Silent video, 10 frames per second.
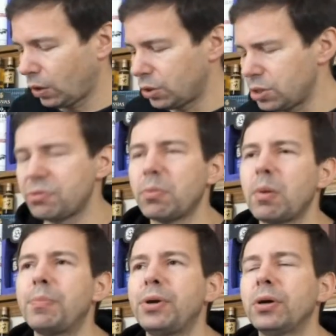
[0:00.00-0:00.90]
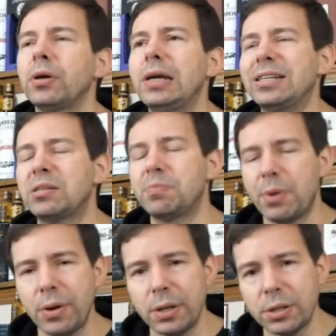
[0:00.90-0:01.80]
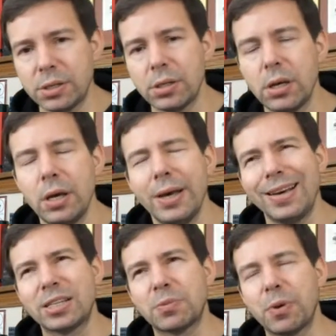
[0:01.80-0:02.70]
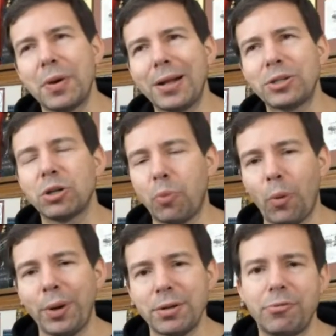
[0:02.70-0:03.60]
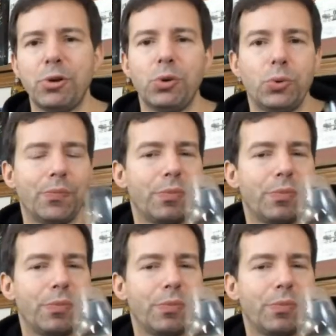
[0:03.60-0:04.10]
just from a pure experiential point of view.